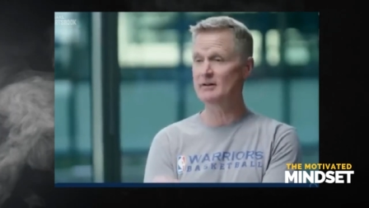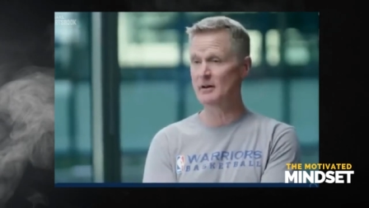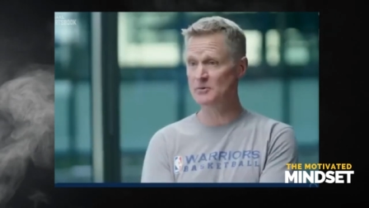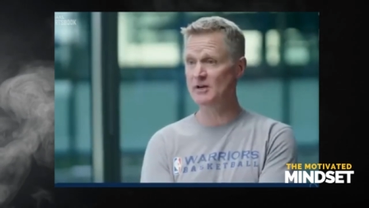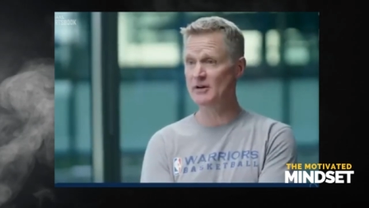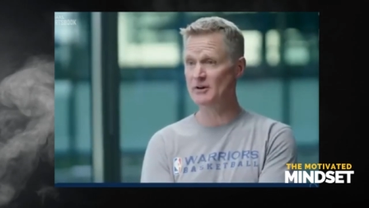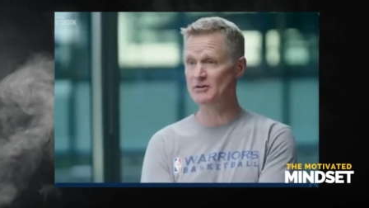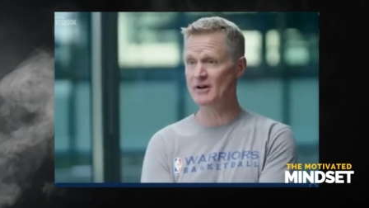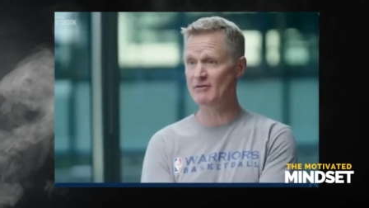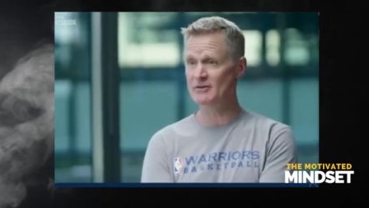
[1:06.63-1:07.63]
comes here to
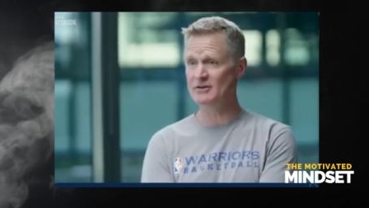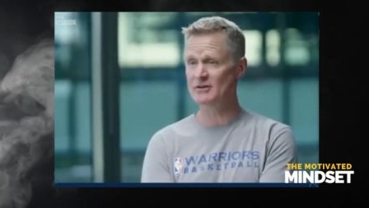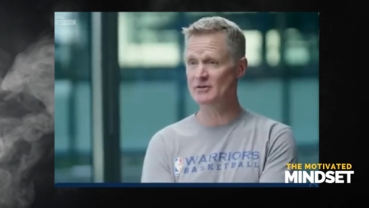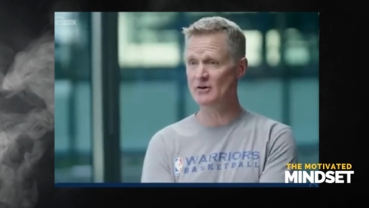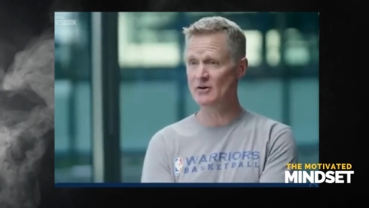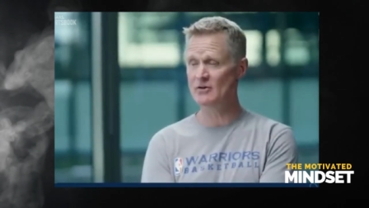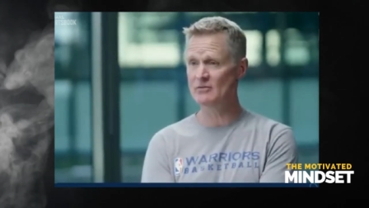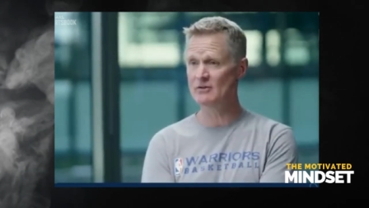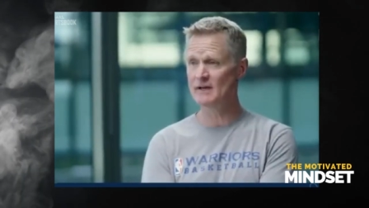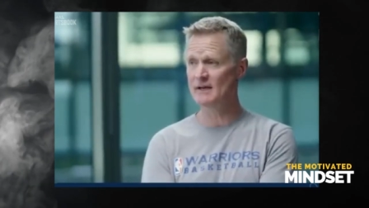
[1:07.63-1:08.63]
San Francisco
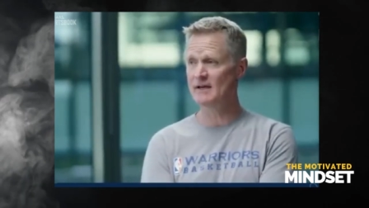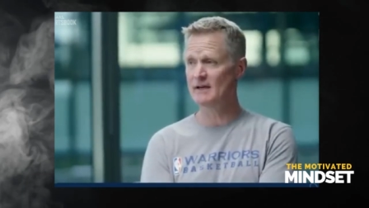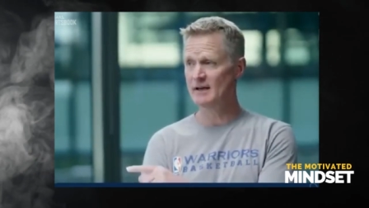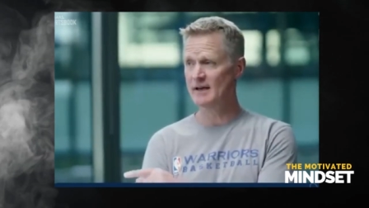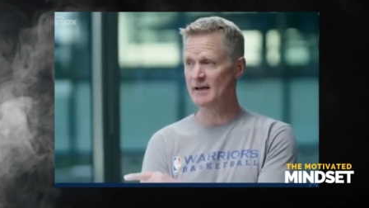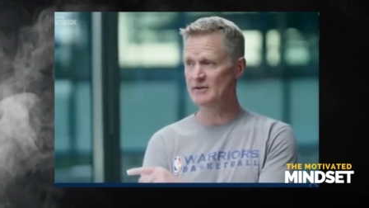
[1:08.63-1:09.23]
mm-hmm.